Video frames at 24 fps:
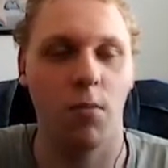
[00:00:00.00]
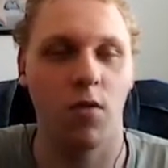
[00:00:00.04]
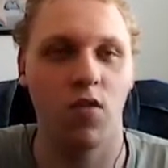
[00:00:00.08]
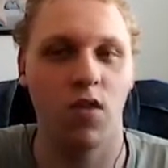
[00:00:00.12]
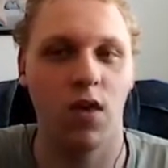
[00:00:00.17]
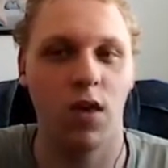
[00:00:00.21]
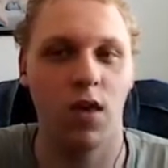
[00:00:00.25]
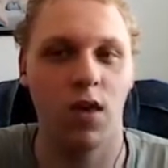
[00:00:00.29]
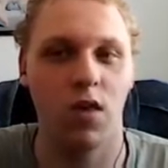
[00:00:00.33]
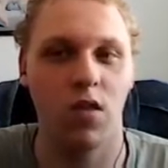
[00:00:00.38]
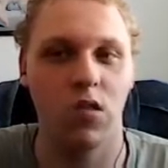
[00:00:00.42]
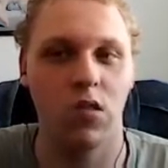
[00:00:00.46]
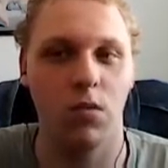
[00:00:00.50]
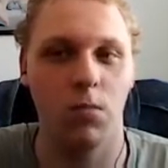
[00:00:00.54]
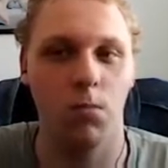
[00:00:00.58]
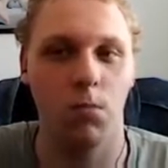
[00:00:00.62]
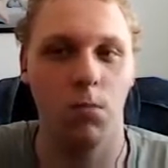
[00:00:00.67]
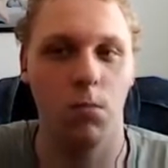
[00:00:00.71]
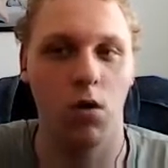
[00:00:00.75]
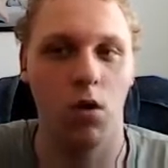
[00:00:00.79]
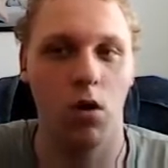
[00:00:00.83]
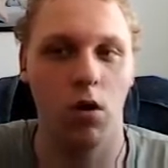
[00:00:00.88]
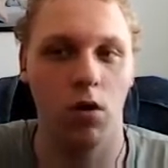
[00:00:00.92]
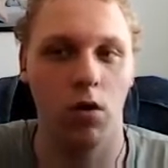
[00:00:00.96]
Mustang is the
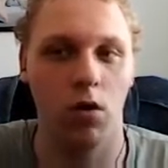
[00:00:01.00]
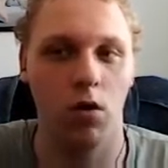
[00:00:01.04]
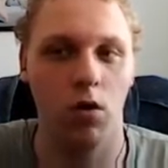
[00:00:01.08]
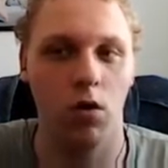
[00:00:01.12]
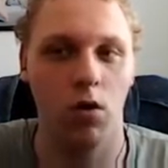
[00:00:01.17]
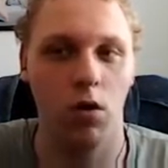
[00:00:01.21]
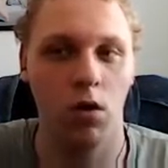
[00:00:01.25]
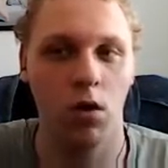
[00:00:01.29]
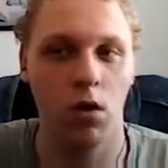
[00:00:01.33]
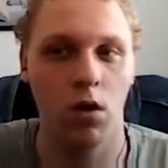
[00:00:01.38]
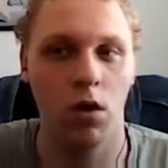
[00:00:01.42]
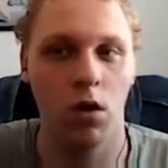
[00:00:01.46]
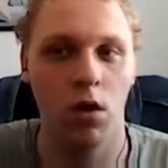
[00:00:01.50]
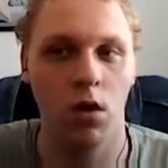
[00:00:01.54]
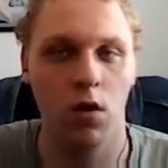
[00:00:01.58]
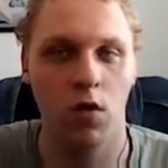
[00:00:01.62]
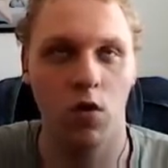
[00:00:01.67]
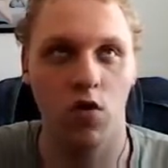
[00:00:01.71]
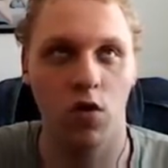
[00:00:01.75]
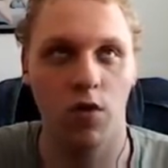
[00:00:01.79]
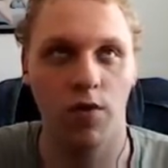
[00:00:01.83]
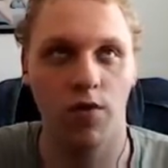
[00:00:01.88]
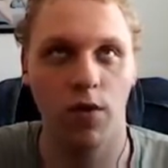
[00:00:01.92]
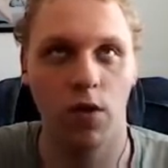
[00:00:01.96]
model.
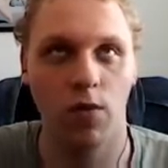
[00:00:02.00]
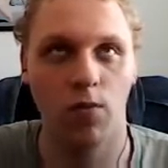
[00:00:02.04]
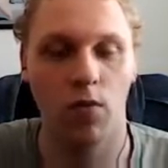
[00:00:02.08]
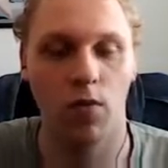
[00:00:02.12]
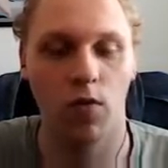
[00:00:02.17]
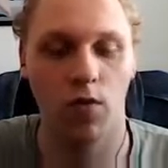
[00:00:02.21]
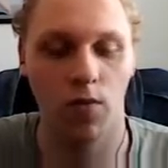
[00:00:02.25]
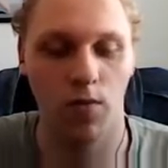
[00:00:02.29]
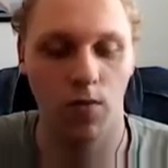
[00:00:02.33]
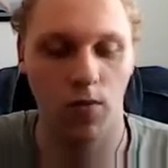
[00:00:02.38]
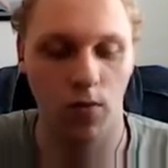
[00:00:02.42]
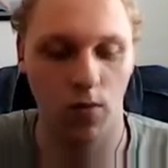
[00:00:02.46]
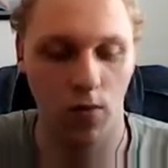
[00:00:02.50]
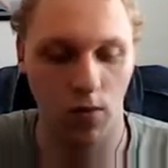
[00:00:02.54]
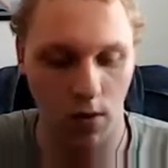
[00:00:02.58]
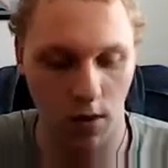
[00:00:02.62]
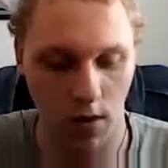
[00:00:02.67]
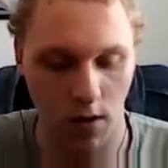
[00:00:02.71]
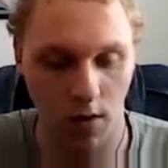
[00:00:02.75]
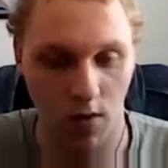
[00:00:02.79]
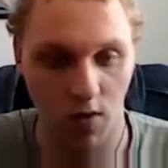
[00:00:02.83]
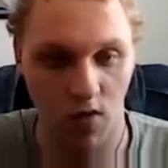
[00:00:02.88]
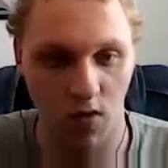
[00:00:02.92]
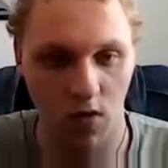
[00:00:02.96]
So I think it was
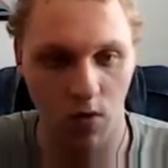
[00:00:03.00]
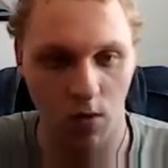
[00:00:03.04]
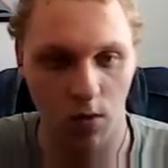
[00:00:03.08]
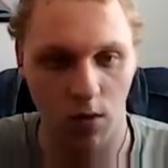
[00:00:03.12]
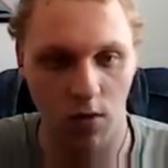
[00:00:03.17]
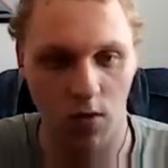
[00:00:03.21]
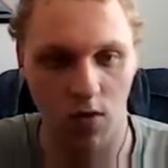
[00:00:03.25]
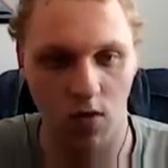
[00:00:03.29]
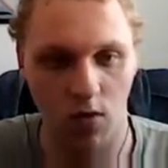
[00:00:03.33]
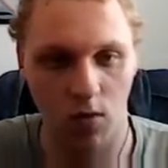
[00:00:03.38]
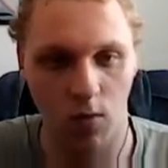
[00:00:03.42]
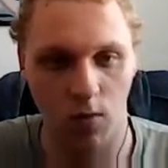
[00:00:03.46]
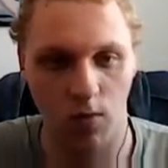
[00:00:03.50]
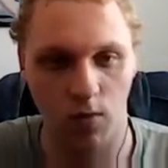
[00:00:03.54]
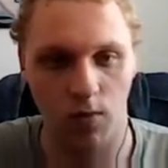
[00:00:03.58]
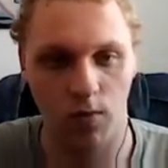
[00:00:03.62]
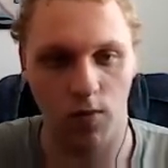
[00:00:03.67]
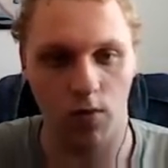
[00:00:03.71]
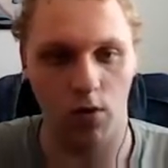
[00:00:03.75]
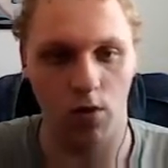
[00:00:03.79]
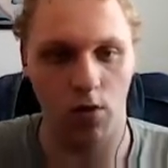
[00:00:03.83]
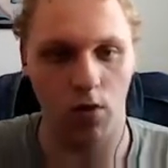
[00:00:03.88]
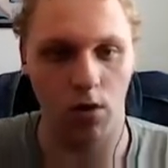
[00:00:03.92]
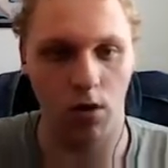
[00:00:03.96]
Ford. So let's do
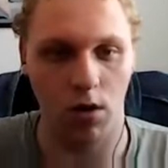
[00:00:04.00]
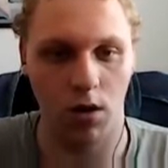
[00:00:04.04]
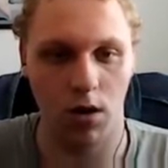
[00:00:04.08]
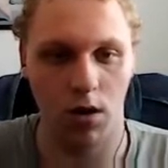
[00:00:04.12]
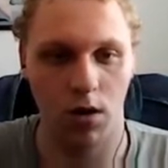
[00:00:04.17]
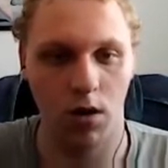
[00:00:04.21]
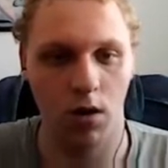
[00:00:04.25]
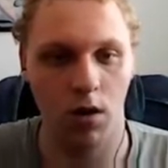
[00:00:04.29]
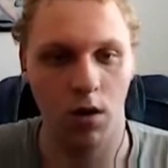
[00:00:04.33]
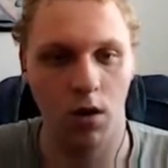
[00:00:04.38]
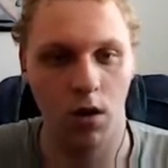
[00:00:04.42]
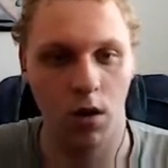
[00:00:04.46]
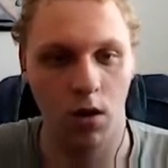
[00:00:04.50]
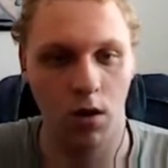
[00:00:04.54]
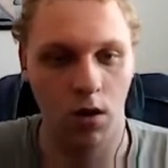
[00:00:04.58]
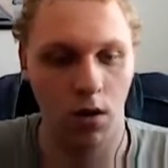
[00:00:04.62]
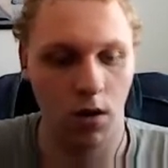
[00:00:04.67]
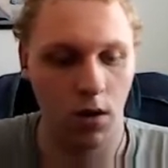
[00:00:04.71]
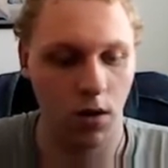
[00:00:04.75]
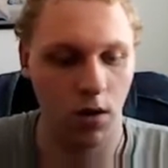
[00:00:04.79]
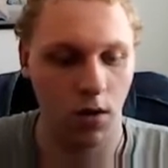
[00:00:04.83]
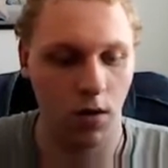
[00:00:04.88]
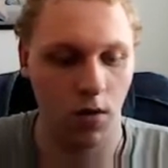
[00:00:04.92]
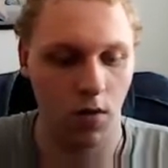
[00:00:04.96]
Ford.
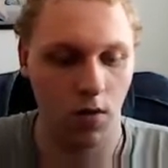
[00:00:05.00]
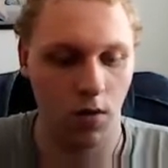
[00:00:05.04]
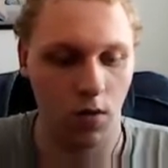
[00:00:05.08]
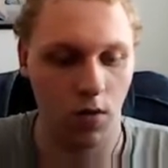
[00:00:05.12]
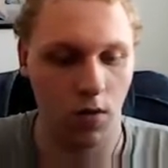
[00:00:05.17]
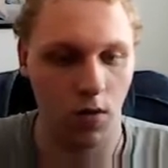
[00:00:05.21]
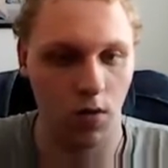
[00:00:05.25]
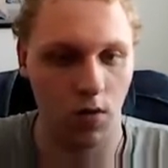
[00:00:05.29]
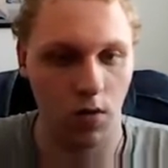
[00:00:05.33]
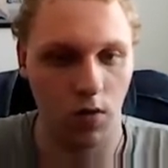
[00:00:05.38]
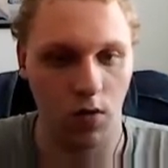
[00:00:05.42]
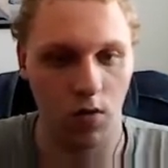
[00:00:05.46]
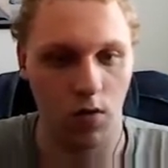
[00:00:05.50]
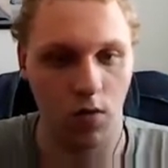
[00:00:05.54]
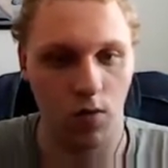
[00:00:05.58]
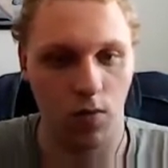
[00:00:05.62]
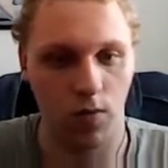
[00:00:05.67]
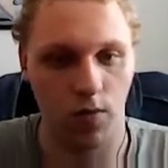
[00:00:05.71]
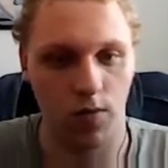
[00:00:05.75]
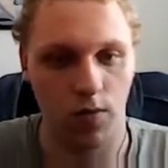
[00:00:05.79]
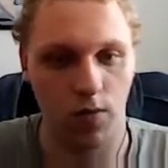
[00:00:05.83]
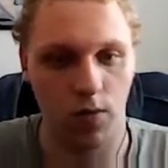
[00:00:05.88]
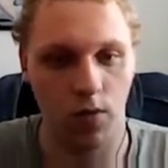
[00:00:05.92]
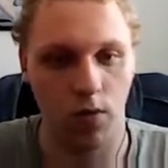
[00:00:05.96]
So let's do
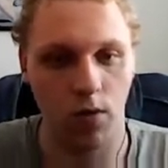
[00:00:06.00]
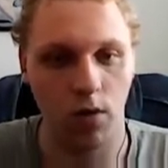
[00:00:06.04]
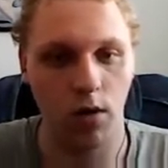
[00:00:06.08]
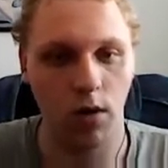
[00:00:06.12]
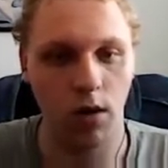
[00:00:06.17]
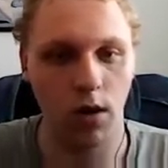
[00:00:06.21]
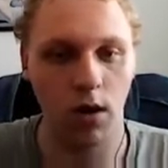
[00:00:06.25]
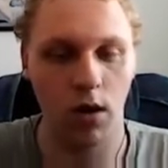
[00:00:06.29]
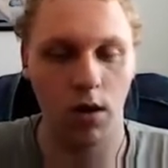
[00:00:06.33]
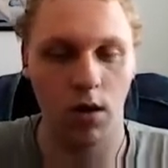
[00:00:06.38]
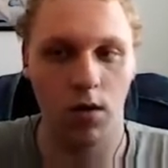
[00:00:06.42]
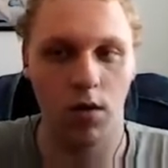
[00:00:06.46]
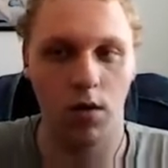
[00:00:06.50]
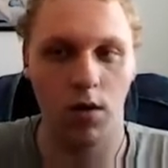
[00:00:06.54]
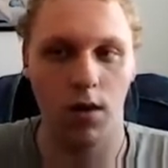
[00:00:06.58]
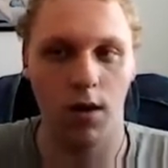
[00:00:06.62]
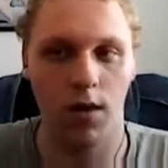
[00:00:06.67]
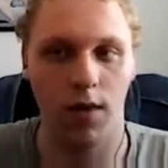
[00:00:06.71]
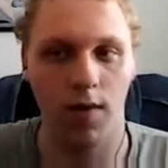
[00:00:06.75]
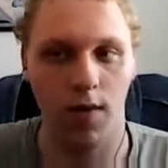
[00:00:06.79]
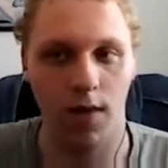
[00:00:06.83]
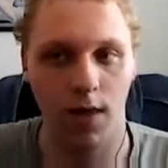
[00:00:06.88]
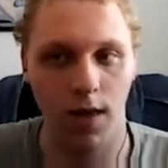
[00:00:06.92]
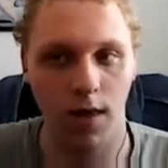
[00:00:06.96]
Ford
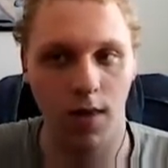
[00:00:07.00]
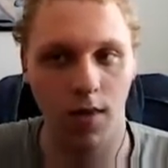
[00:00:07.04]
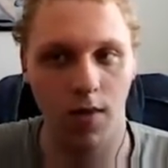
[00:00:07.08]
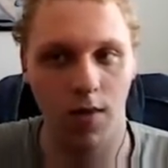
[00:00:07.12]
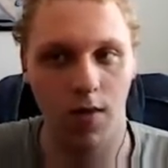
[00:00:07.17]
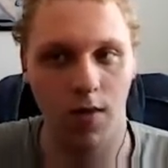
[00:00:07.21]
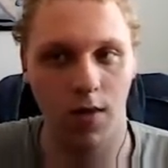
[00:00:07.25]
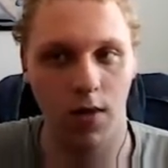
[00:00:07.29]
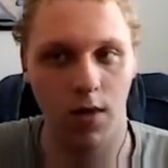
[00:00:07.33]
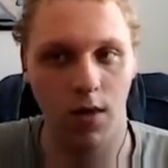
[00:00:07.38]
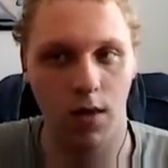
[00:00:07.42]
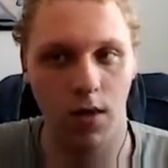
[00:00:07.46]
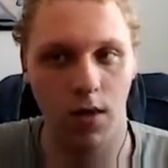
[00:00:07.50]
like that.